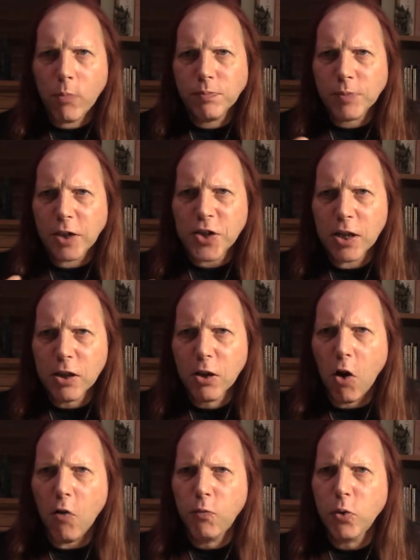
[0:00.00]
That's a
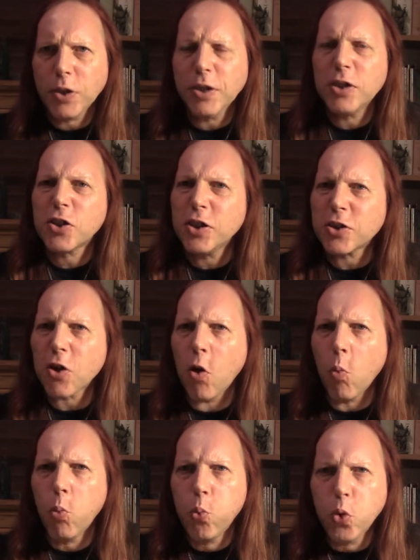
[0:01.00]
lot of woodiness, and it's got
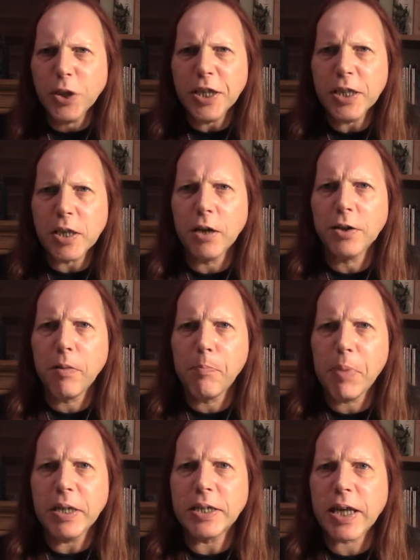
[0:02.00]
a woody kind of
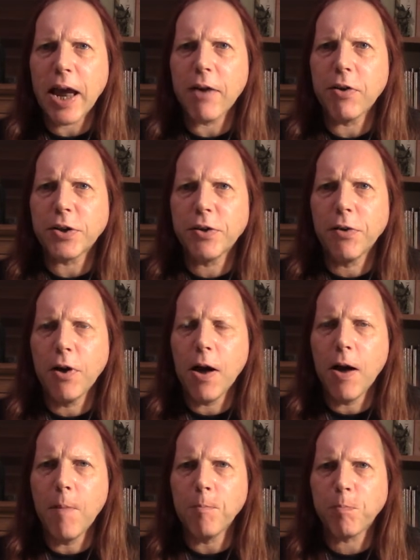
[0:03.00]
peat character.
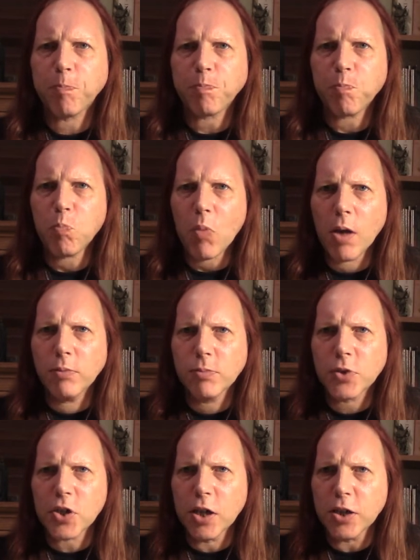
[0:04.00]

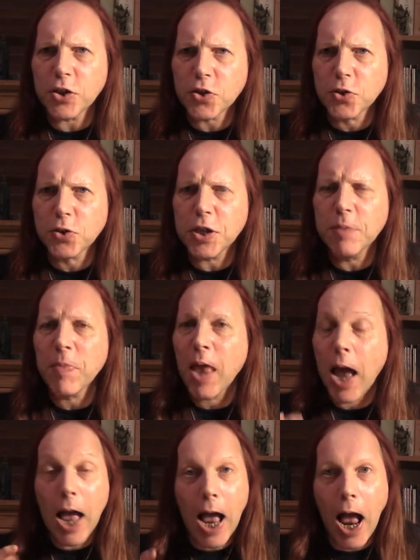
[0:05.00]
Slightly sooty.
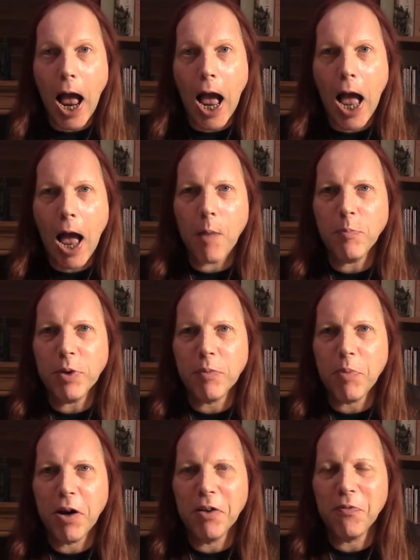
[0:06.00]
Ah, a bit of
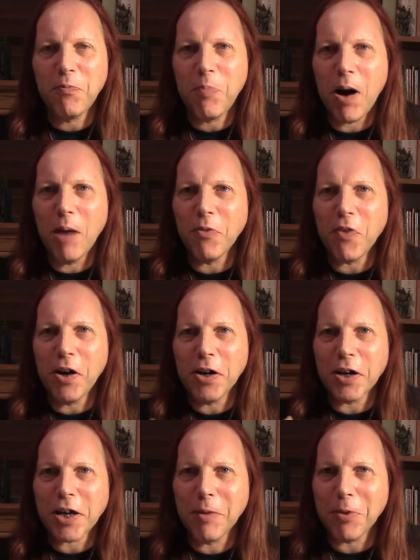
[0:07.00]
Parma
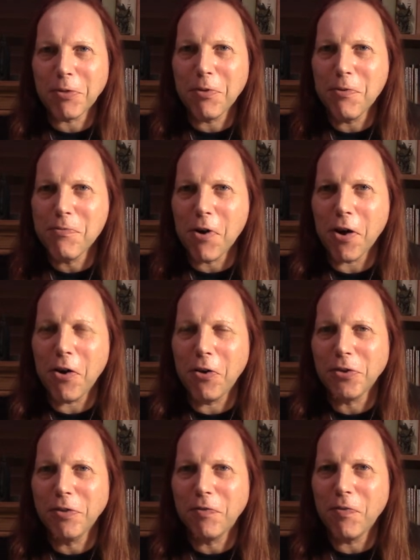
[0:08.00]
violet coming through right
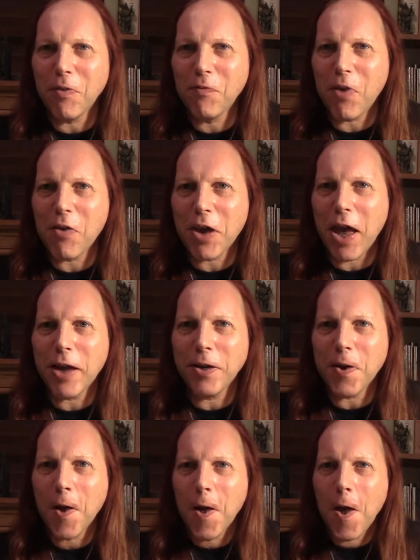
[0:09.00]
on the very end.